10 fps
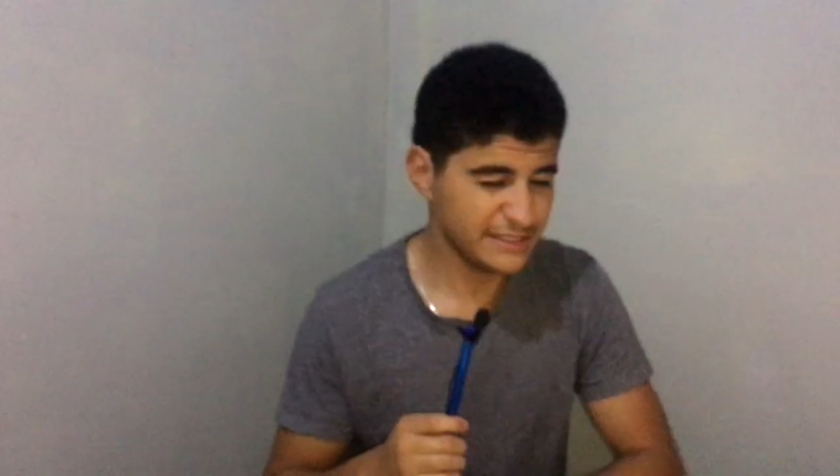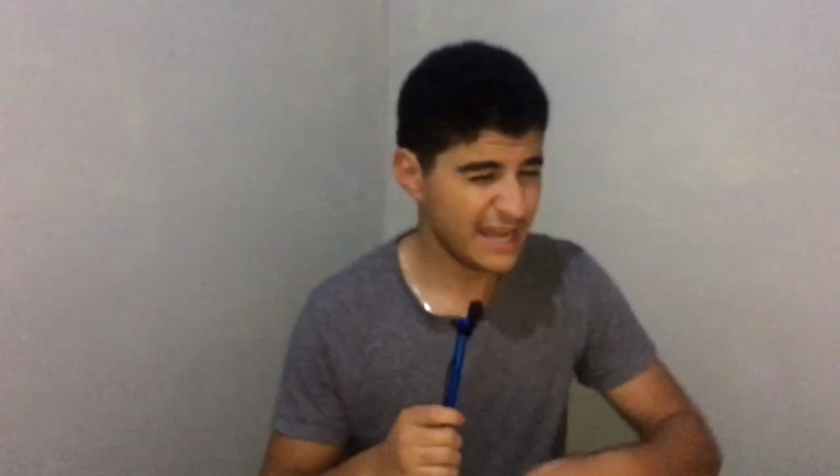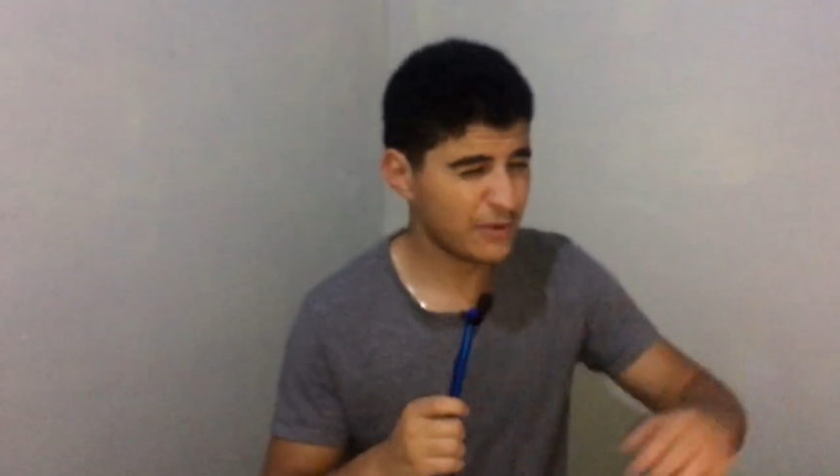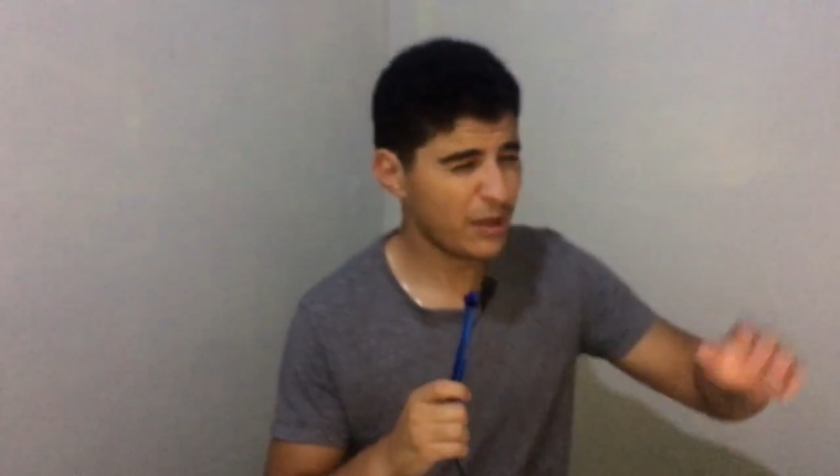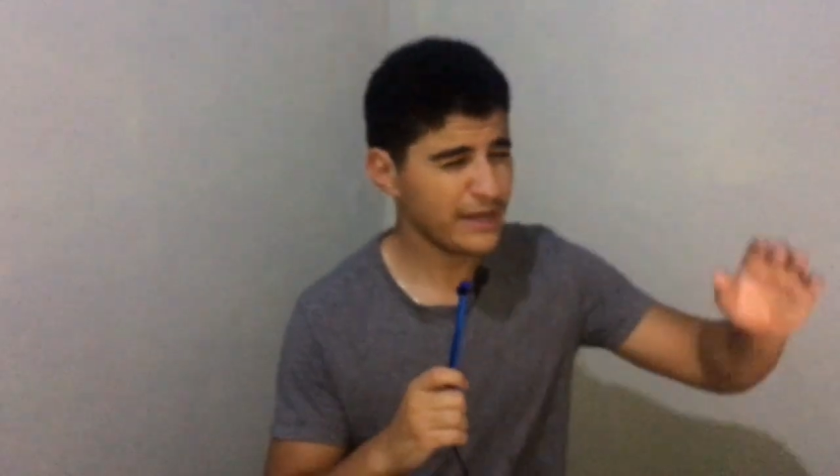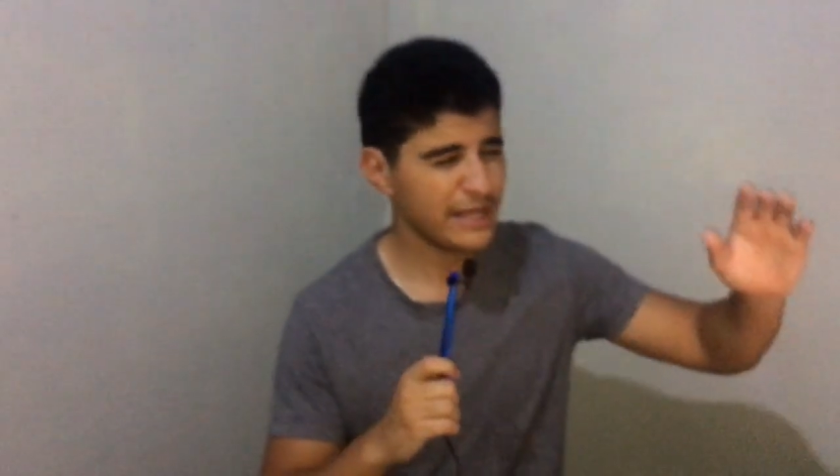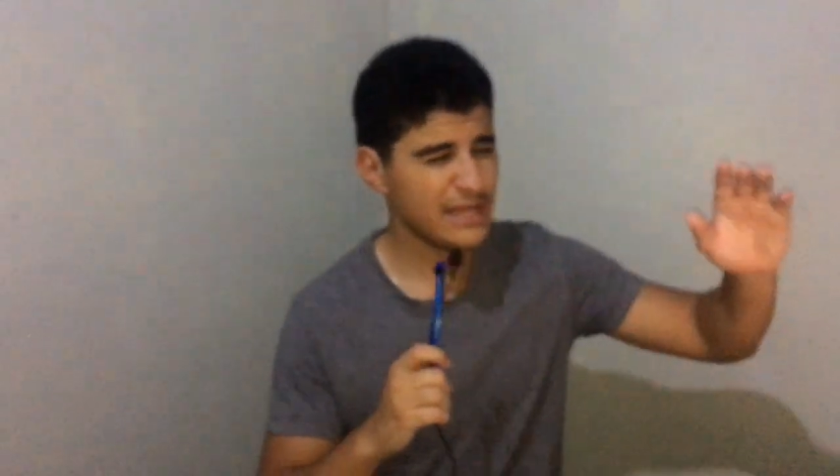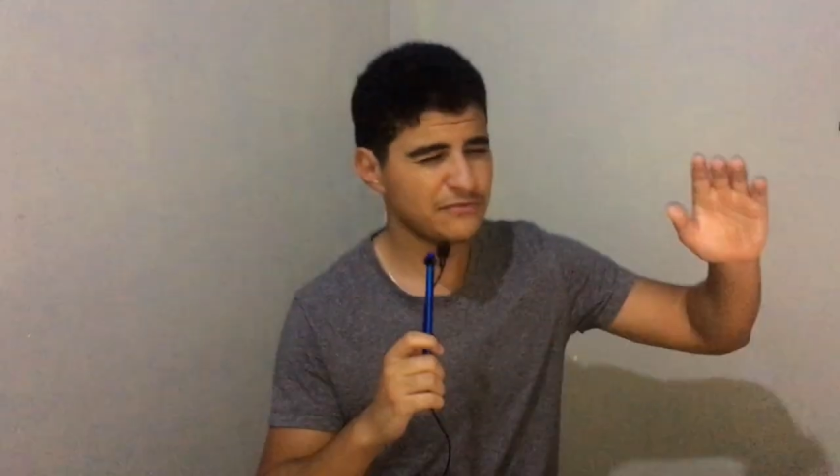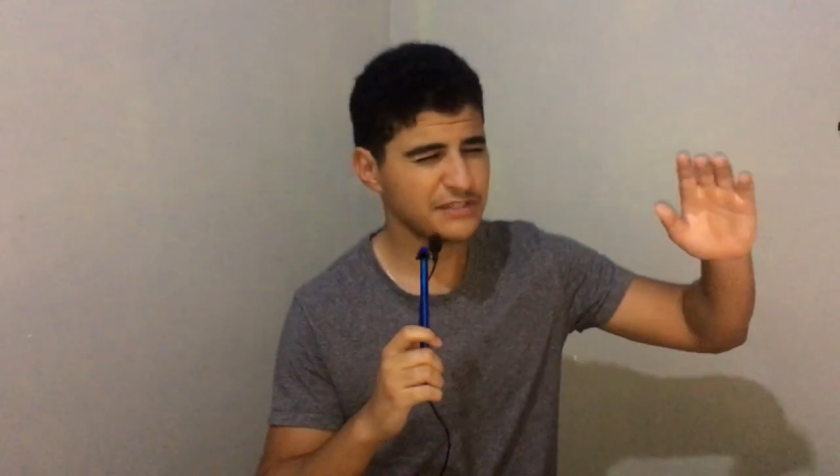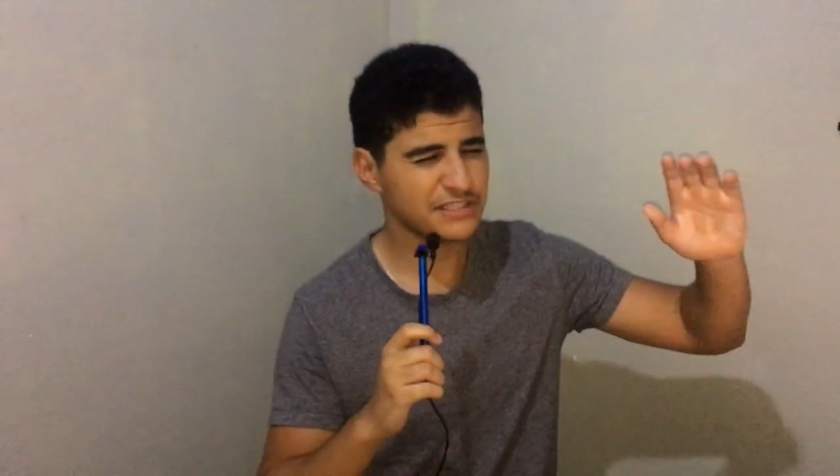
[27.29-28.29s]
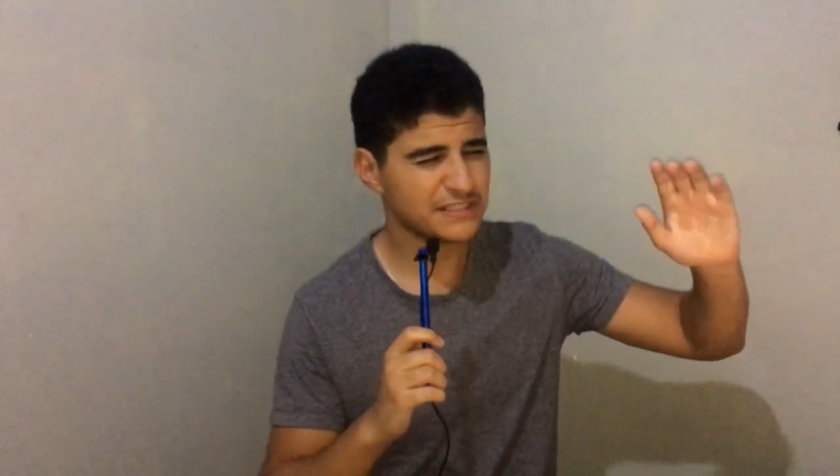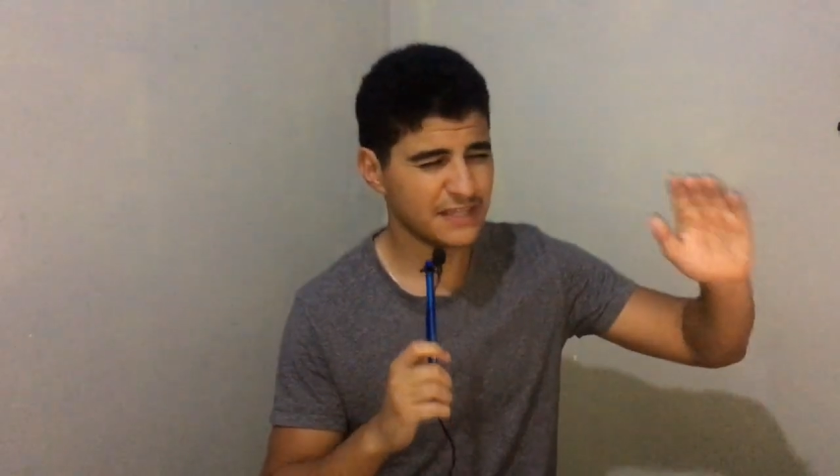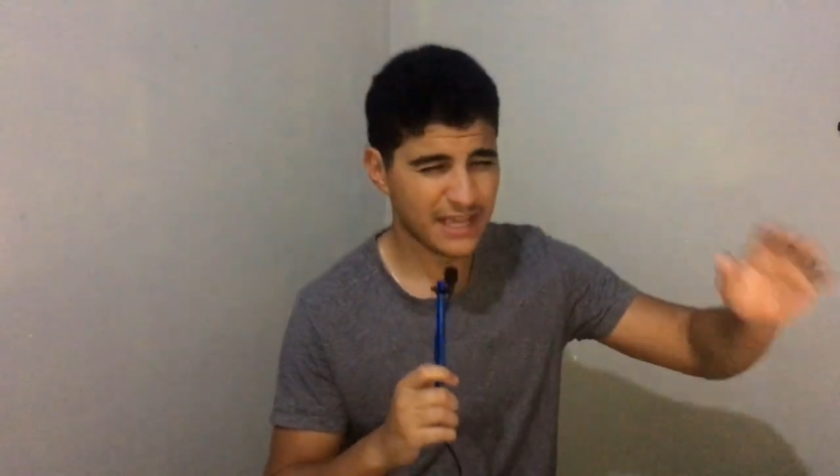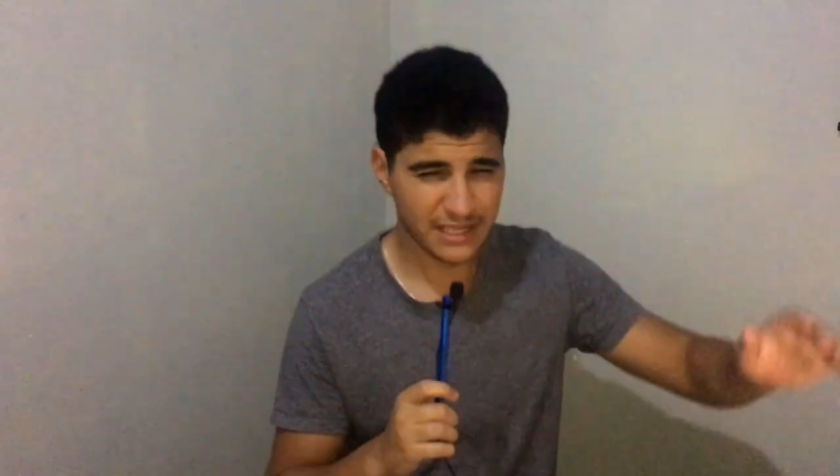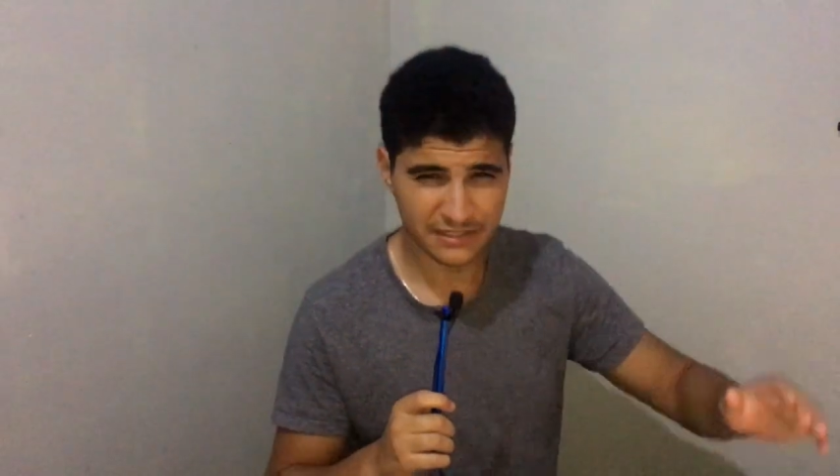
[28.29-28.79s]
Dare I even
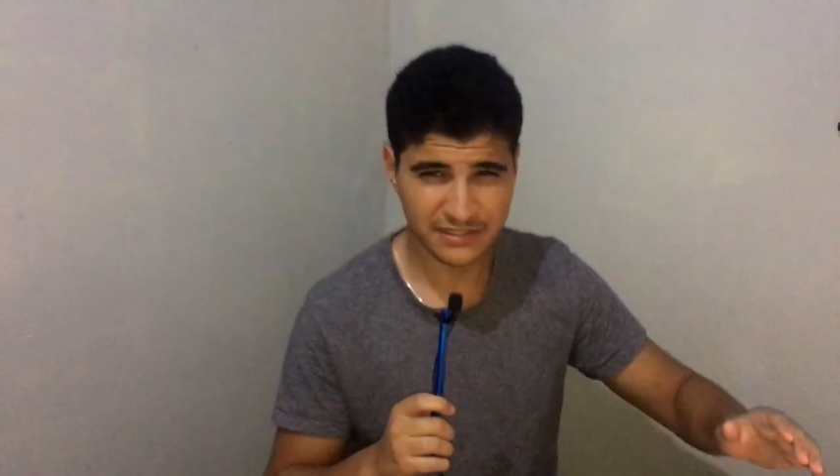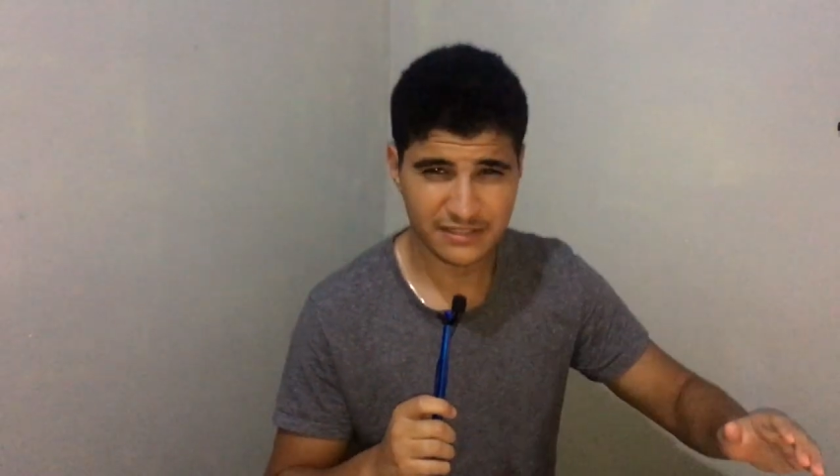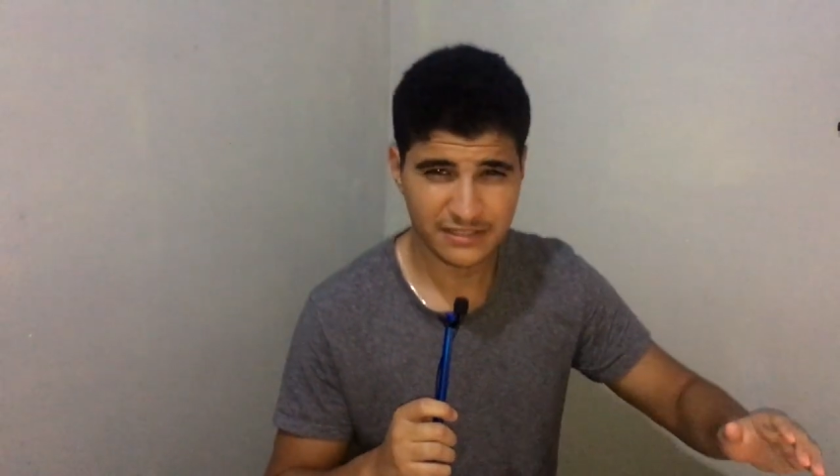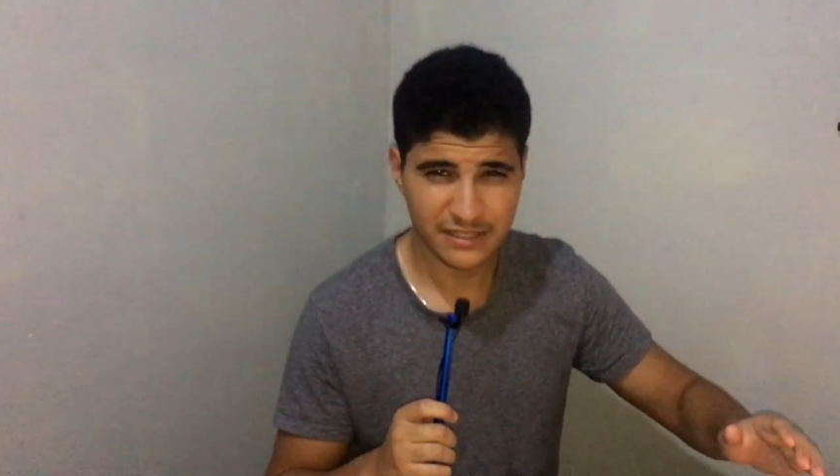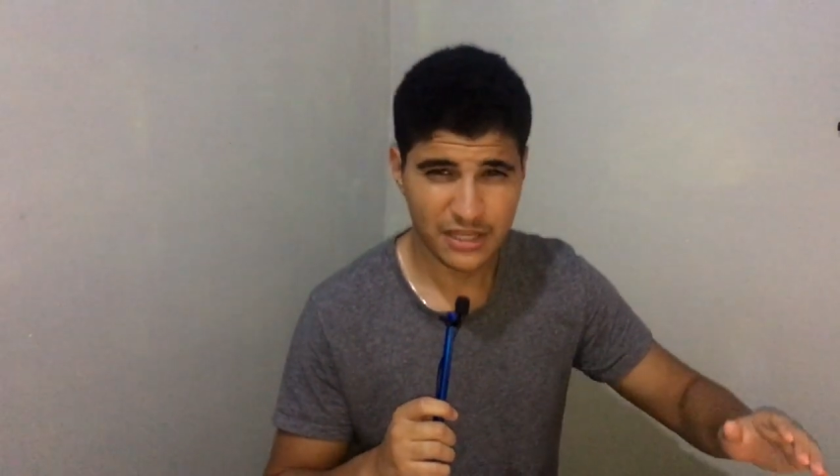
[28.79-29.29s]
say it?